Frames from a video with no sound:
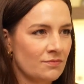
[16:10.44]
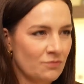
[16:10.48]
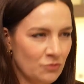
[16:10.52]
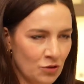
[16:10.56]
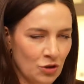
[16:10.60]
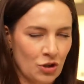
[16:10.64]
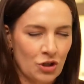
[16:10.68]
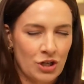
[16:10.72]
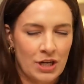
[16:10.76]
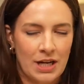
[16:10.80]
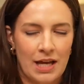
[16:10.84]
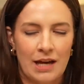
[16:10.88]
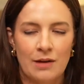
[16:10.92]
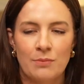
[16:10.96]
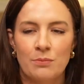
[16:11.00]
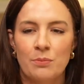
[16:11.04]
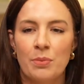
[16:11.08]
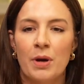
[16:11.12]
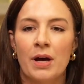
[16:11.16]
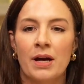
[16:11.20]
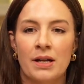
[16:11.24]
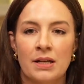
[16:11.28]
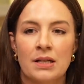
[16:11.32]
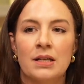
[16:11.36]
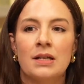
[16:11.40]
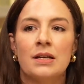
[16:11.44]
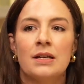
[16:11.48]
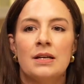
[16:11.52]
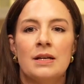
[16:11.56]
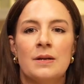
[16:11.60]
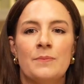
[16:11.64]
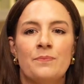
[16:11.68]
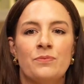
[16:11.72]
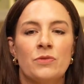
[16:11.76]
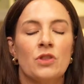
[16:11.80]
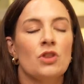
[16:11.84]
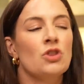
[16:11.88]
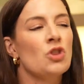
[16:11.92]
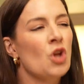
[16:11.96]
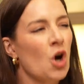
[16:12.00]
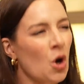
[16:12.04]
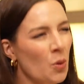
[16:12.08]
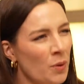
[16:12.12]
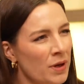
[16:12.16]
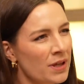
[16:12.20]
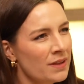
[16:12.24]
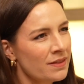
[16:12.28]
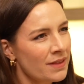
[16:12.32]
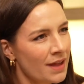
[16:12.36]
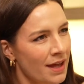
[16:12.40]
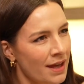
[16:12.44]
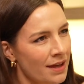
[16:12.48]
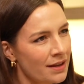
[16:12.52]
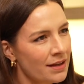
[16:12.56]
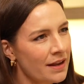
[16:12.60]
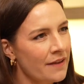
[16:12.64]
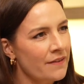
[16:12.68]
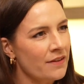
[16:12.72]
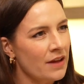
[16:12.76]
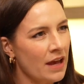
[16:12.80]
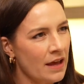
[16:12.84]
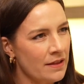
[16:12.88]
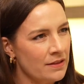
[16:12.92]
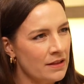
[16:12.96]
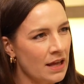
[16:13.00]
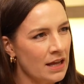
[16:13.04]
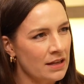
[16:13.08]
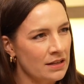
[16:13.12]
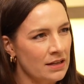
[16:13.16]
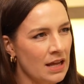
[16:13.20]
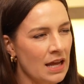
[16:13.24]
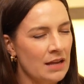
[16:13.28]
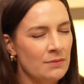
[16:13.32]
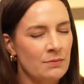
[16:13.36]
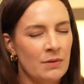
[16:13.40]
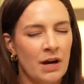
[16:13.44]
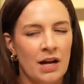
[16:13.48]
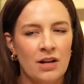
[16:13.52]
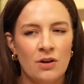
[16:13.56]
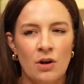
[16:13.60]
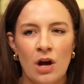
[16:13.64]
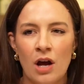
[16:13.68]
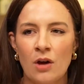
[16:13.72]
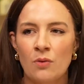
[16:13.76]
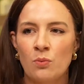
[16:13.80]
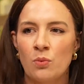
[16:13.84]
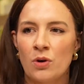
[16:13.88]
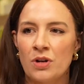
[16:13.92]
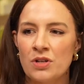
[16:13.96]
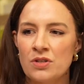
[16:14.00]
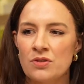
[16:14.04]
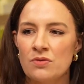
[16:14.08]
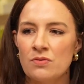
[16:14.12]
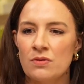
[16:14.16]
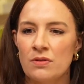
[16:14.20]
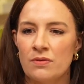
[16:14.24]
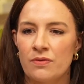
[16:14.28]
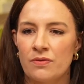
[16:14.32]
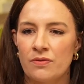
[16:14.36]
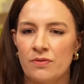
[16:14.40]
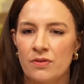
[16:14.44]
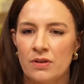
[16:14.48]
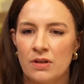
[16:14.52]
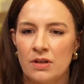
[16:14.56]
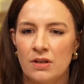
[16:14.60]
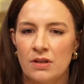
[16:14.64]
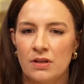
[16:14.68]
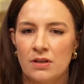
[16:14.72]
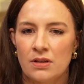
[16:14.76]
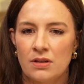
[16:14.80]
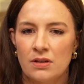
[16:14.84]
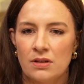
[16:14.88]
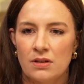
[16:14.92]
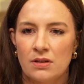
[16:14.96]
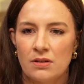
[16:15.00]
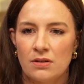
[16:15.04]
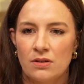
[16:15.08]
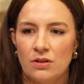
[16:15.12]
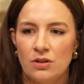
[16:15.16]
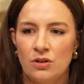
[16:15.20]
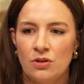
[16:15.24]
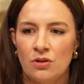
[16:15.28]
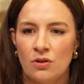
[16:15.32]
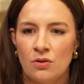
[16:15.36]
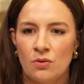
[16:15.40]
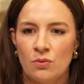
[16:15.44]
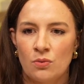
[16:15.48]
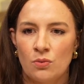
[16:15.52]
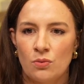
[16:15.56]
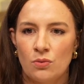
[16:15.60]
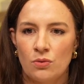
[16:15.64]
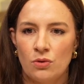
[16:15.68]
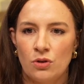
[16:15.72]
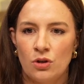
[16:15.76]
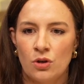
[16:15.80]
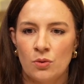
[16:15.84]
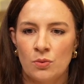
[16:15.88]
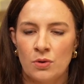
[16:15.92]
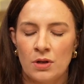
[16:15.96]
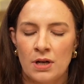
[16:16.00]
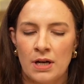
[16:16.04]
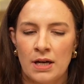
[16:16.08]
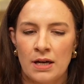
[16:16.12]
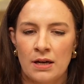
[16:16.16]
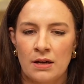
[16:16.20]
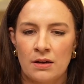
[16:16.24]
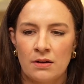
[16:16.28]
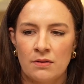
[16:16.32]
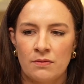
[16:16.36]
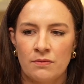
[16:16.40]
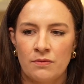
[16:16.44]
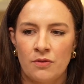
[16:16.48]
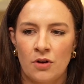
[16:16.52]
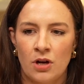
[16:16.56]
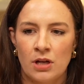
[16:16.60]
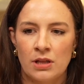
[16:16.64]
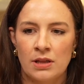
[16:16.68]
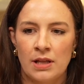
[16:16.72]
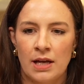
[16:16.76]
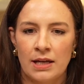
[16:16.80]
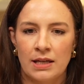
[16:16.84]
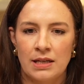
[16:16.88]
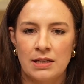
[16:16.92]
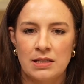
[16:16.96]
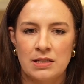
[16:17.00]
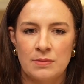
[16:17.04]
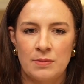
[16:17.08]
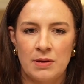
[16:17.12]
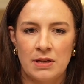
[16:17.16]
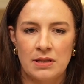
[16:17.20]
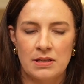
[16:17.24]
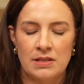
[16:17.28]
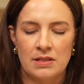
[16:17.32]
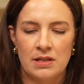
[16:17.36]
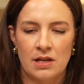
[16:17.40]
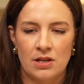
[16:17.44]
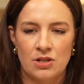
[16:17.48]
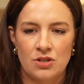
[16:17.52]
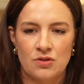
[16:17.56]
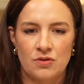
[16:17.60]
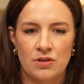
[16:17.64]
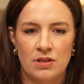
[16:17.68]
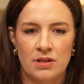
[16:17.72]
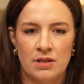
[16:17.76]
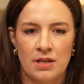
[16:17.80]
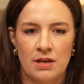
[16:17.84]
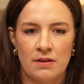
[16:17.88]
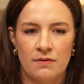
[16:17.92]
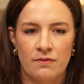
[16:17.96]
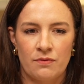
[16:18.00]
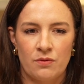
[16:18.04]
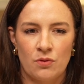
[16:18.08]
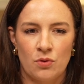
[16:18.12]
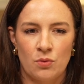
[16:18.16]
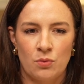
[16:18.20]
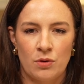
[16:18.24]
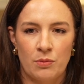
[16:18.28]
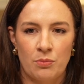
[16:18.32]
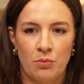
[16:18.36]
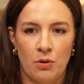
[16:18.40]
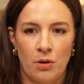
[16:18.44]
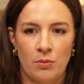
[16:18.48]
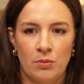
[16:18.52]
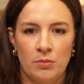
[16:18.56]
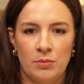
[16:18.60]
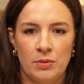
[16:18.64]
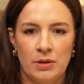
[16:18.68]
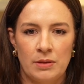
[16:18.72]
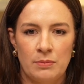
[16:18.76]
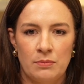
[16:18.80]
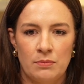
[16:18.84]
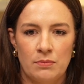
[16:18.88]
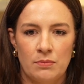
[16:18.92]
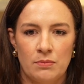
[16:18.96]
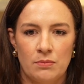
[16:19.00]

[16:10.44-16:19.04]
You got it out. But knowing that, and I wonder if, you know, you and I are very lucky to be in this country and therefore we're probably